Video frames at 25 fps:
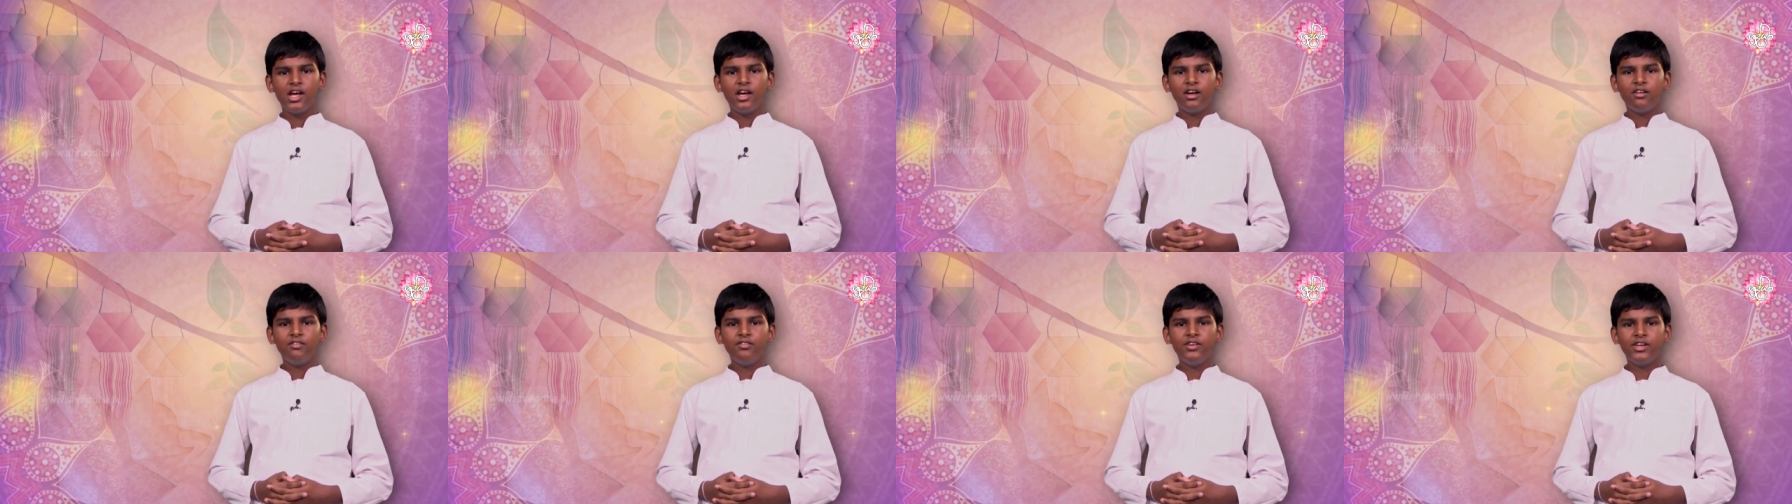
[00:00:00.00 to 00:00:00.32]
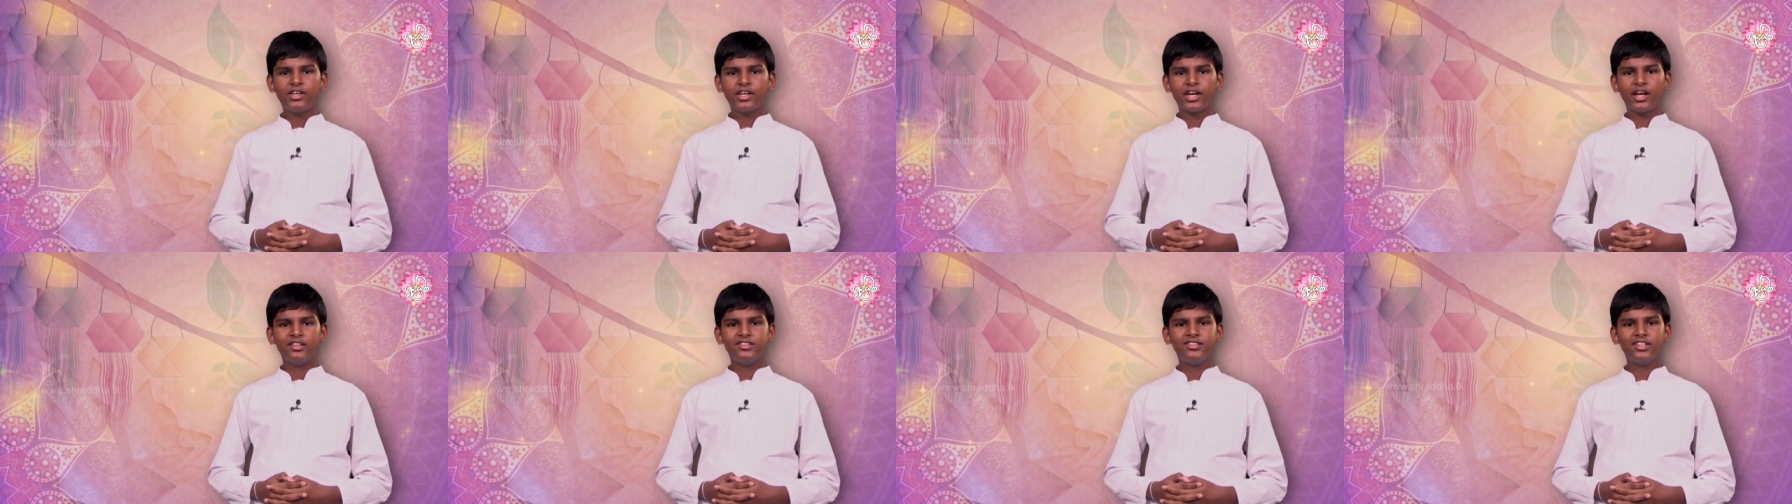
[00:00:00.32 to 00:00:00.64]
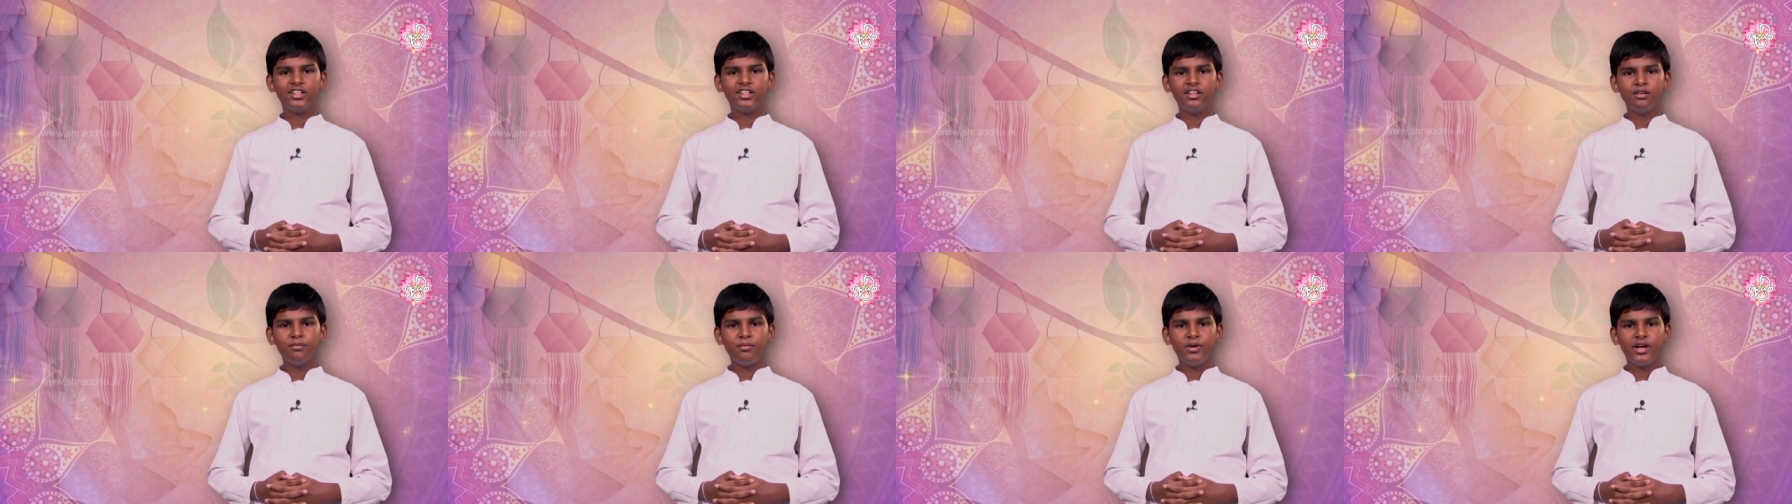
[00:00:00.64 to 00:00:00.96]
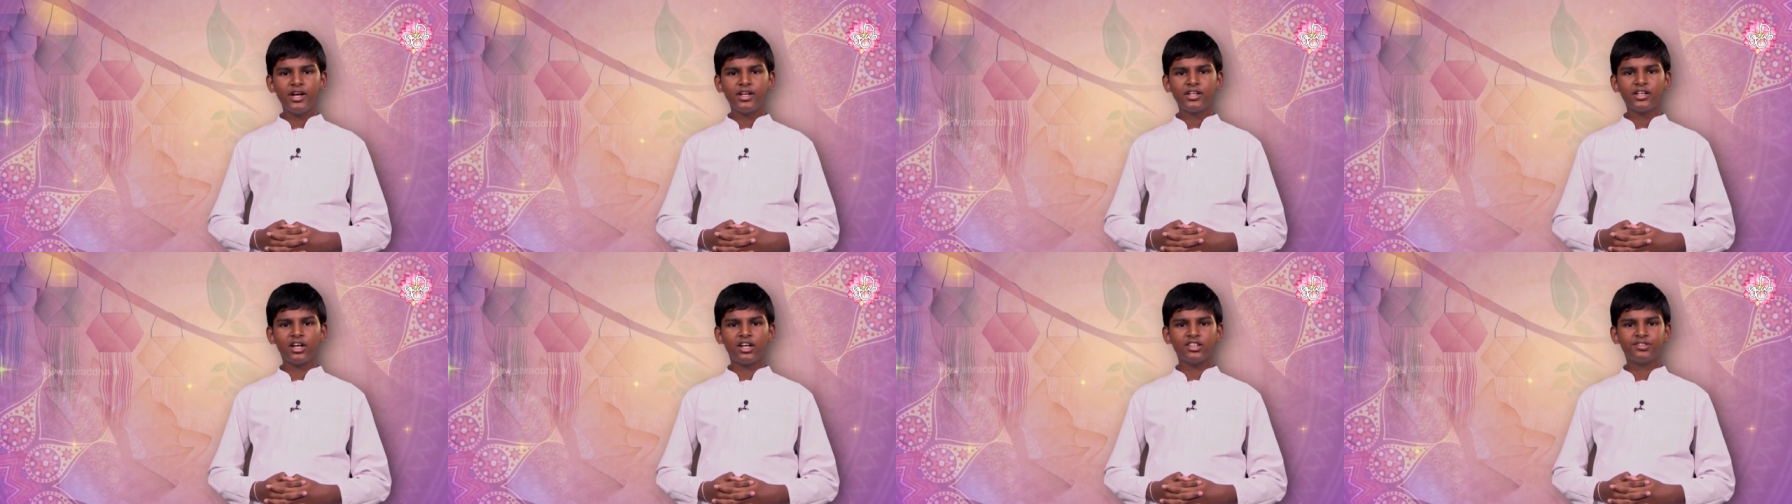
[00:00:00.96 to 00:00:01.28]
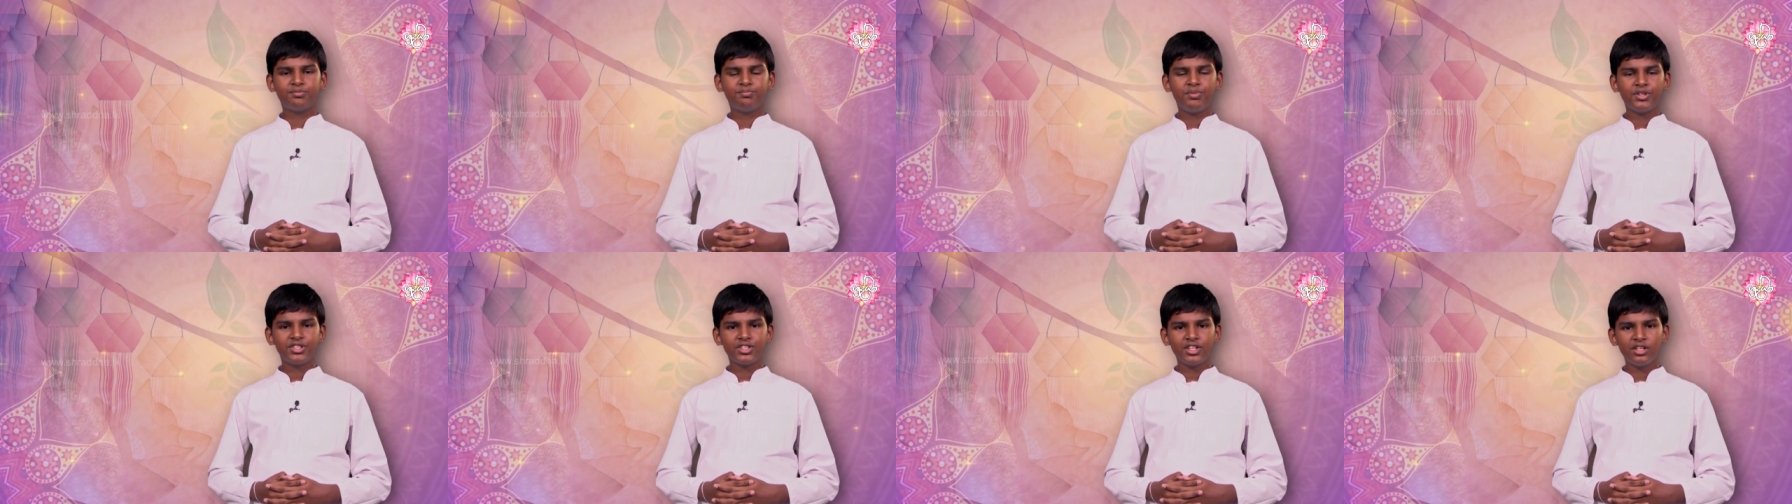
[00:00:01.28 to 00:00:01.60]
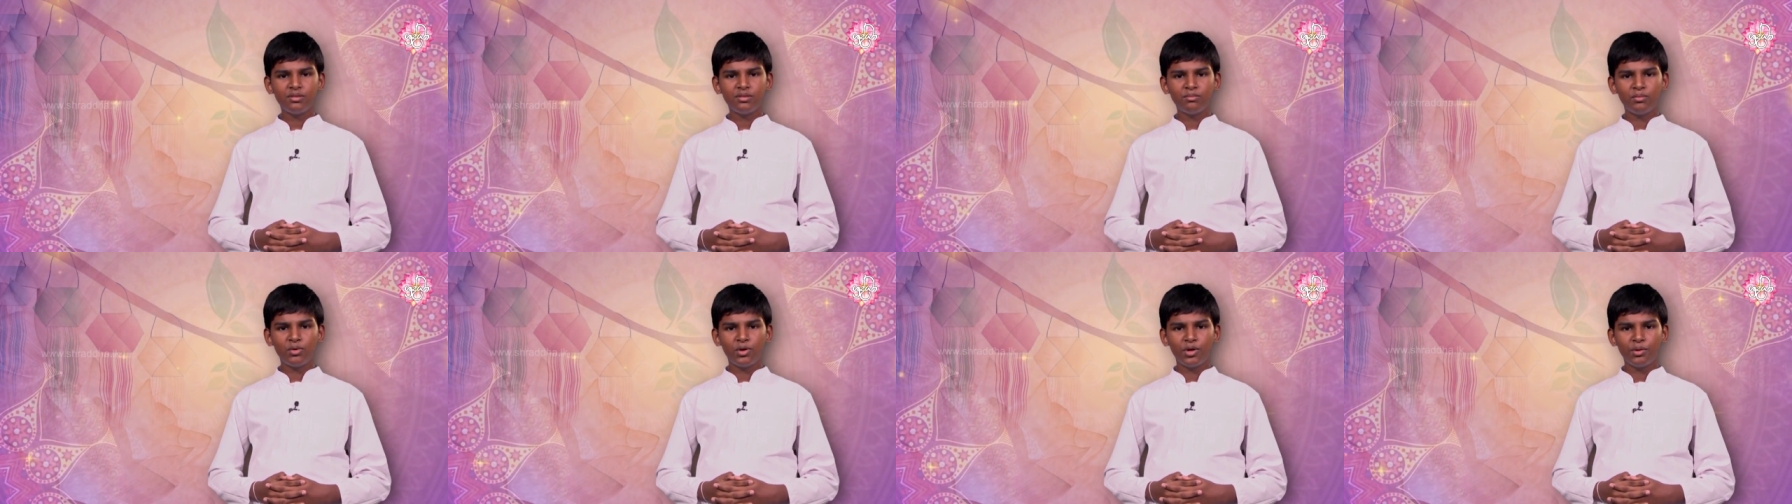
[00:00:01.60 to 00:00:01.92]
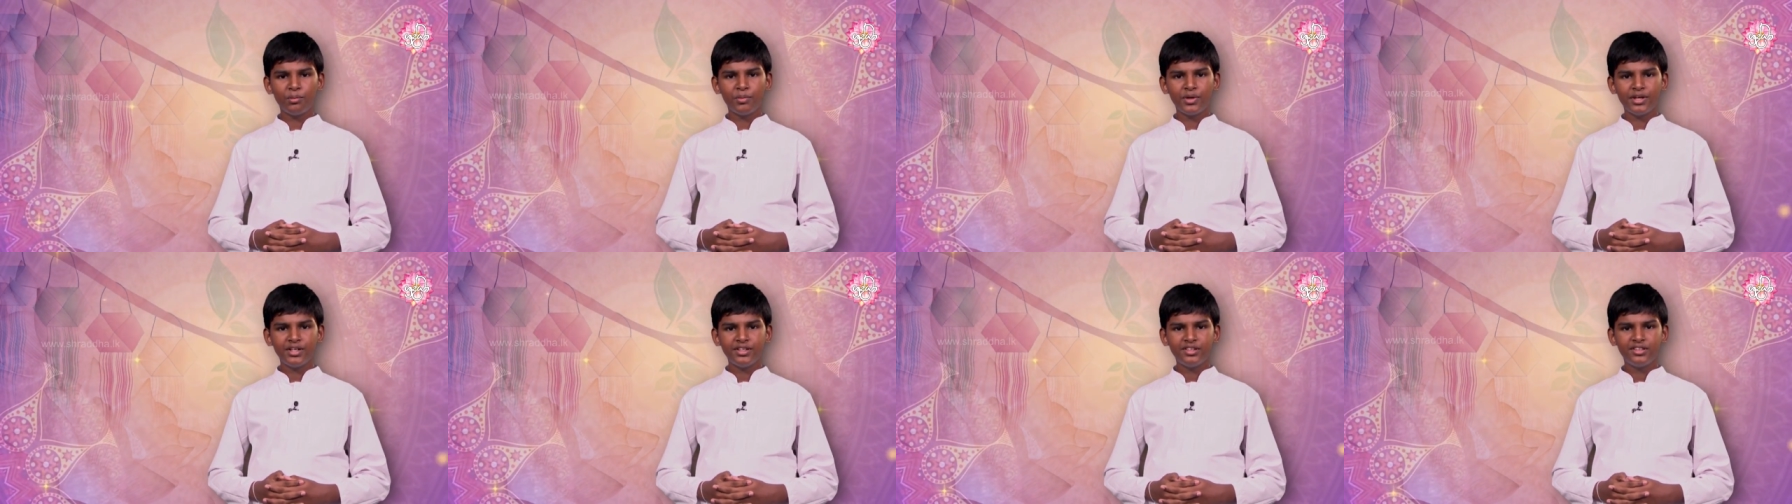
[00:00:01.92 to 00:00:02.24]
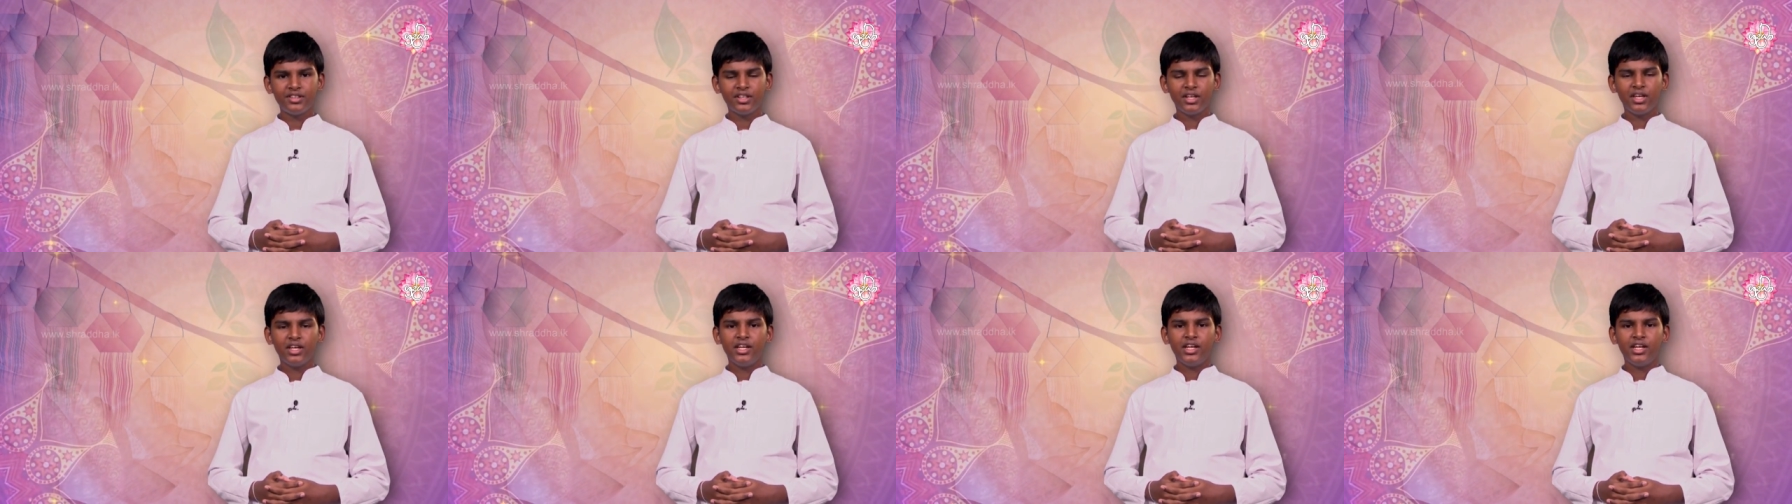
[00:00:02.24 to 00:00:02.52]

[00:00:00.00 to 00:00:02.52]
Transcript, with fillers: we can celebrate our special moments